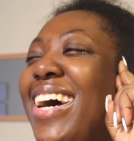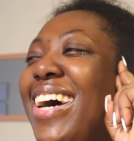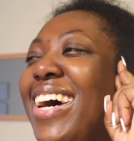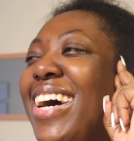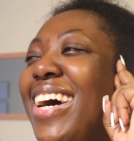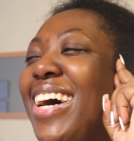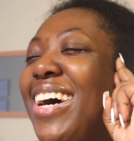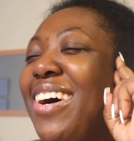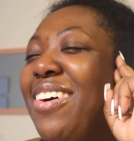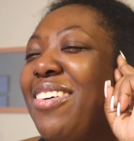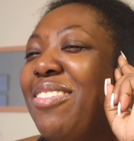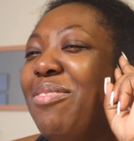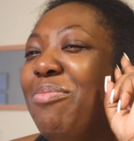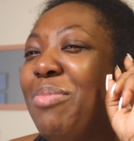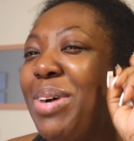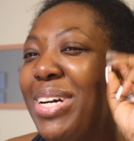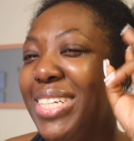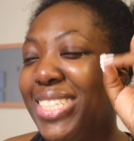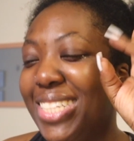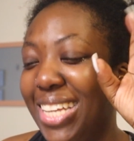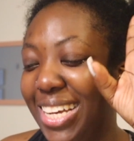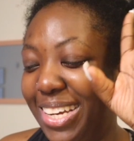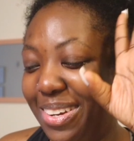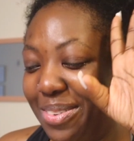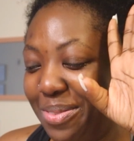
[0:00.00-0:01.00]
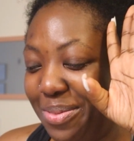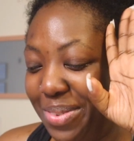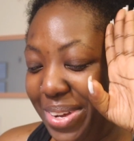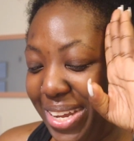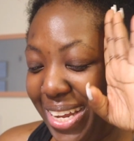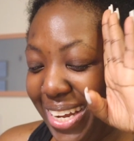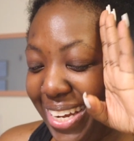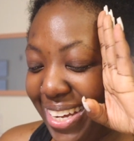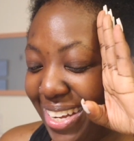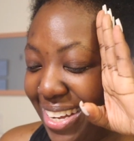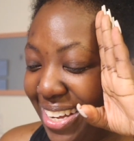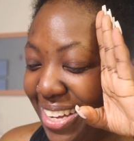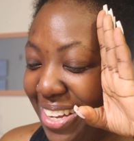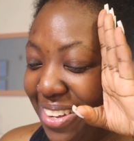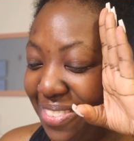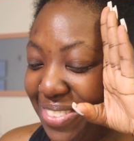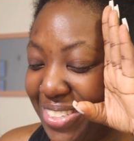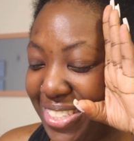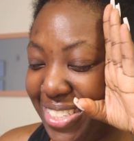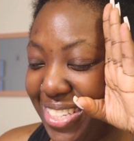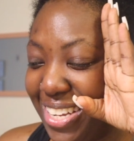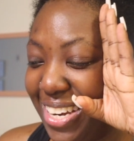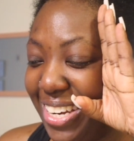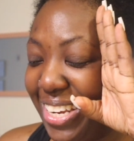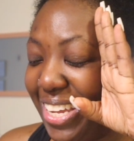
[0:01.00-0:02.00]
of my second week of
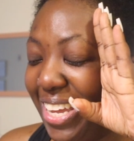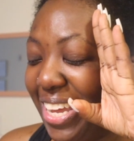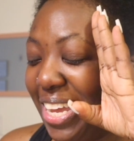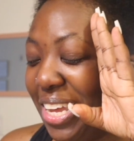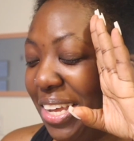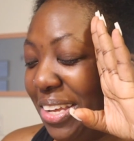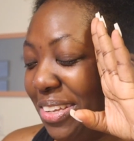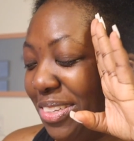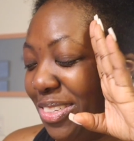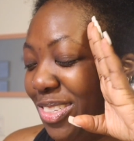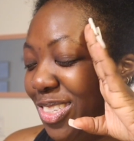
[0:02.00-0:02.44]
studying.